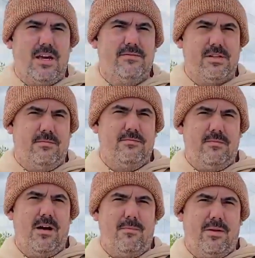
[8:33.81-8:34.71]
gives them
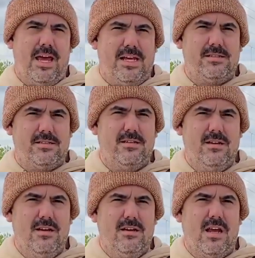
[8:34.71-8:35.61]
a place,
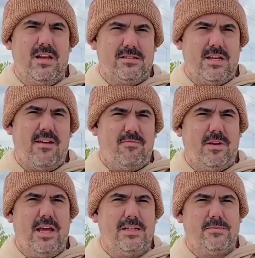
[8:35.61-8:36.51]
a safe
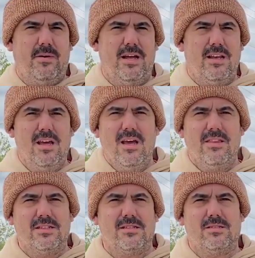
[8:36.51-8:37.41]
place. But
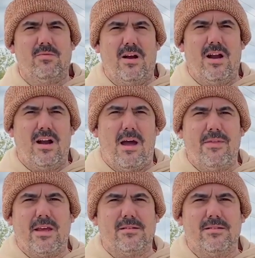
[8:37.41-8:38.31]
this is where I
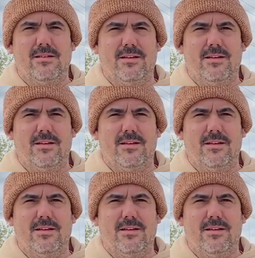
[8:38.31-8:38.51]
think.